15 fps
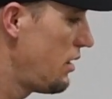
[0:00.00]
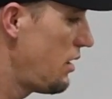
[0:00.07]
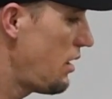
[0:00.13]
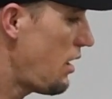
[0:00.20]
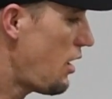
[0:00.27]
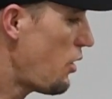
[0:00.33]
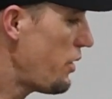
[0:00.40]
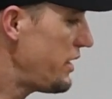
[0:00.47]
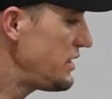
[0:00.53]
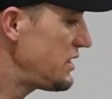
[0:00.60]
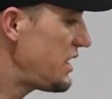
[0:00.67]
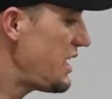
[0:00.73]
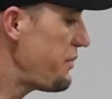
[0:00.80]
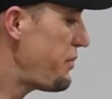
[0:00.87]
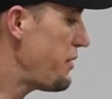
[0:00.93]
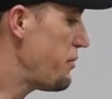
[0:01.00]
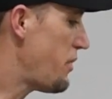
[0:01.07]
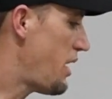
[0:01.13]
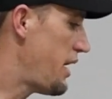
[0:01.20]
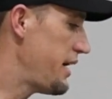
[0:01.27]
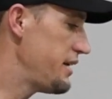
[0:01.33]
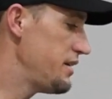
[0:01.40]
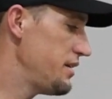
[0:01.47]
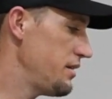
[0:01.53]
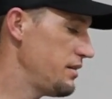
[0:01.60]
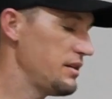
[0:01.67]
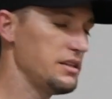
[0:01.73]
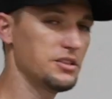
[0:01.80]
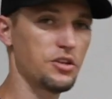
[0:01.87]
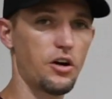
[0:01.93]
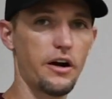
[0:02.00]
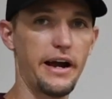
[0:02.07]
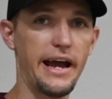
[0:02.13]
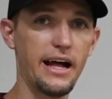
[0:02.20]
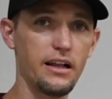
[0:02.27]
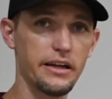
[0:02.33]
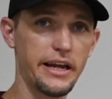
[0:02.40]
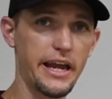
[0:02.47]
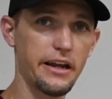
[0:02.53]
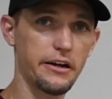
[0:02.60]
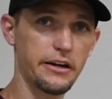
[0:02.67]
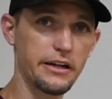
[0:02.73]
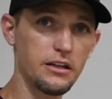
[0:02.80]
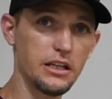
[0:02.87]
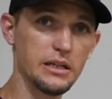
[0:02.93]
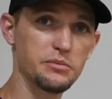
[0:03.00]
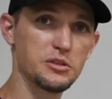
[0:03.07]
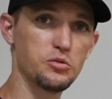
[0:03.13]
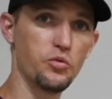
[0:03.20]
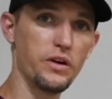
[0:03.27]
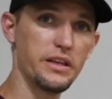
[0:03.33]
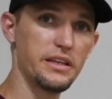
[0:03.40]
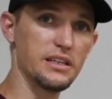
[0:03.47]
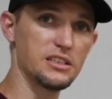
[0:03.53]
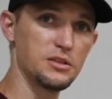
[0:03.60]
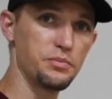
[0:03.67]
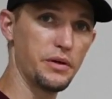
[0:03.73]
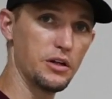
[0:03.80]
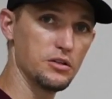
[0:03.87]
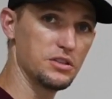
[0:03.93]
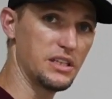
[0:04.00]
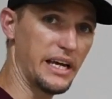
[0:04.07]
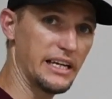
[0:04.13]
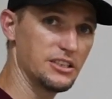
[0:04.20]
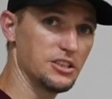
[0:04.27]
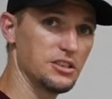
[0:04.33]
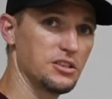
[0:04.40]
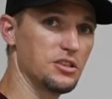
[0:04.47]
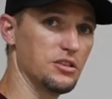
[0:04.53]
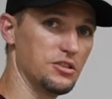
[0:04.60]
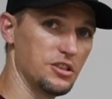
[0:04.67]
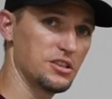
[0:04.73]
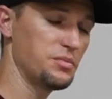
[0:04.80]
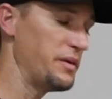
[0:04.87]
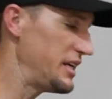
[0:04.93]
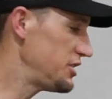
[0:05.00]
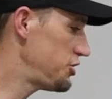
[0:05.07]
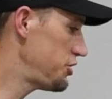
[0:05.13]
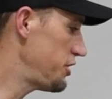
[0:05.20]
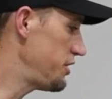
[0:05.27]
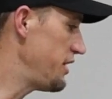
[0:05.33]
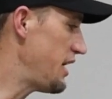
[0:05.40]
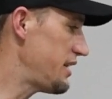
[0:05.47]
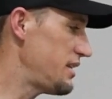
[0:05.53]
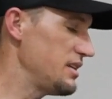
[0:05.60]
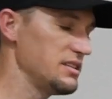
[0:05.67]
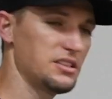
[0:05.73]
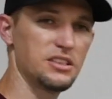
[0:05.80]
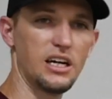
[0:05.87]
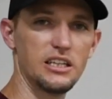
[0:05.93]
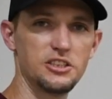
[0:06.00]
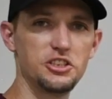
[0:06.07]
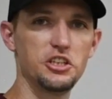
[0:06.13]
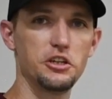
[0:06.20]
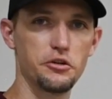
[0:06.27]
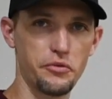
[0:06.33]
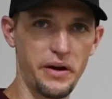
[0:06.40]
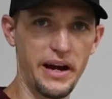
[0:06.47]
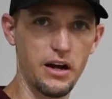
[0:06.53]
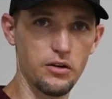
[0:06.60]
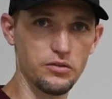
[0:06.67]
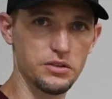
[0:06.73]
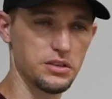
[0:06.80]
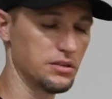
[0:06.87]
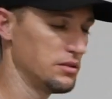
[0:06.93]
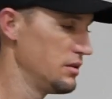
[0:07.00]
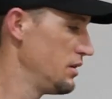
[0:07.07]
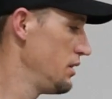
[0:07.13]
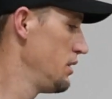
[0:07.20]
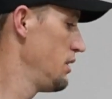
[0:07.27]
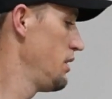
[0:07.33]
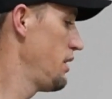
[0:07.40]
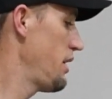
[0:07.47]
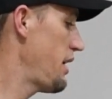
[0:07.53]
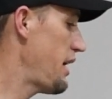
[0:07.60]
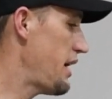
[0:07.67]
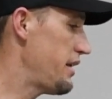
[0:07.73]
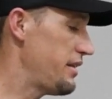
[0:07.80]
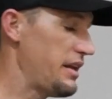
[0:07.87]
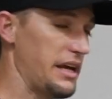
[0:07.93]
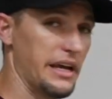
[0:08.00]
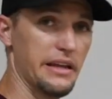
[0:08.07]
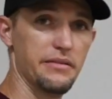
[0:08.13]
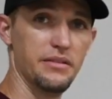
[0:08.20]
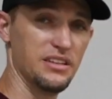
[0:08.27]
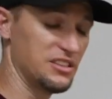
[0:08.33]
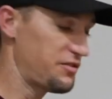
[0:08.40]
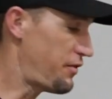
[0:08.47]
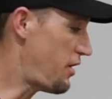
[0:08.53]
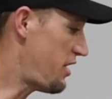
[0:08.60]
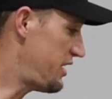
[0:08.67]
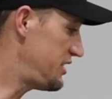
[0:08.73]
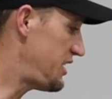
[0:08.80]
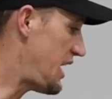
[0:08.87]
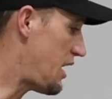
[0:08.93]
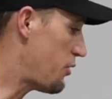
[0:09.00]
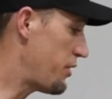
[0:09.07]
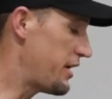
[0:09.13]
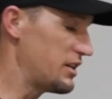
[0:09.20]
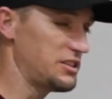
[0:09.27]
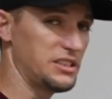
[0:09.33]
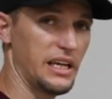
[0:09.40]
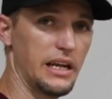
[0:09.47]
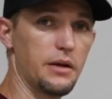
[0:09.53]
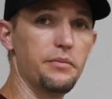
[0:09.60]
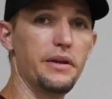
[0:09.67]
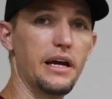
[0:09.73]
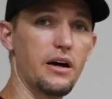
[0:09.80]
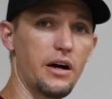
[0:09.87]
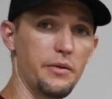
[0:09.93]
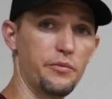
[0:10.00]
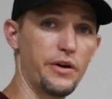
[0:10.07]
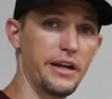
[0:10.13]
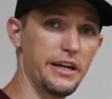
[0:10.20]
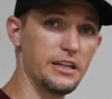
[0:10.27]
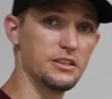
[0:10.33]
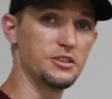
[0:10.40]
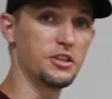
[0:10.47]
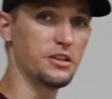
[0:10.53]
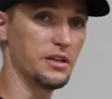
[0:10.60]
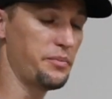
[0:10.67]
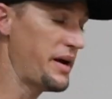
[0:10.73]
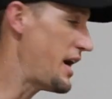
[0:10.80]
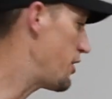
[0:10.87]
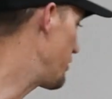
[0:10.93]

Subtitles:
always keep in mind these are alligator clips with exposed edges, so just make sure nothing's touching ground. And then as far as how we are set up now, I'm ready to turn the power